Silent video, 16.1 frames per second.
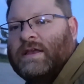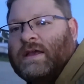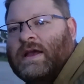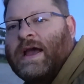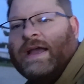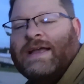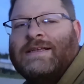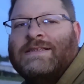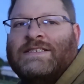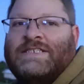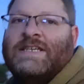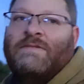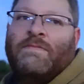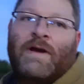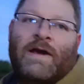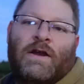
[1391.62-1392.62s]
I can
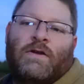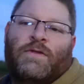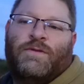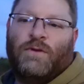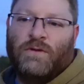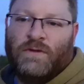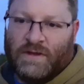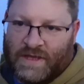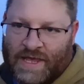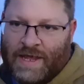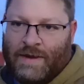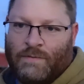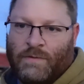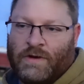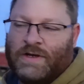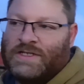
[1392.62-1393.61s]
see better through the
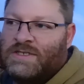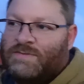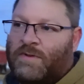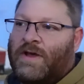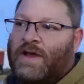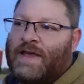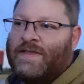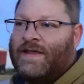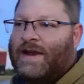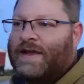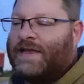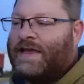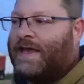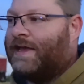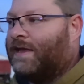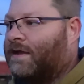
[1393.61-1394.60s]
camera display than I
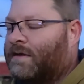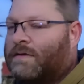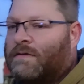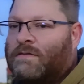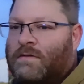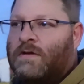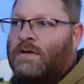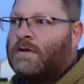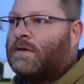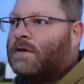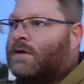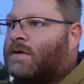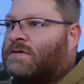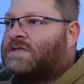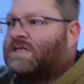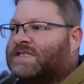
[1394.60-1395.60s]
can
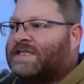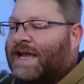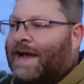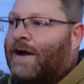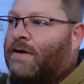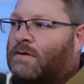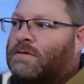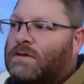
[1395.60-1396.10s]
just out,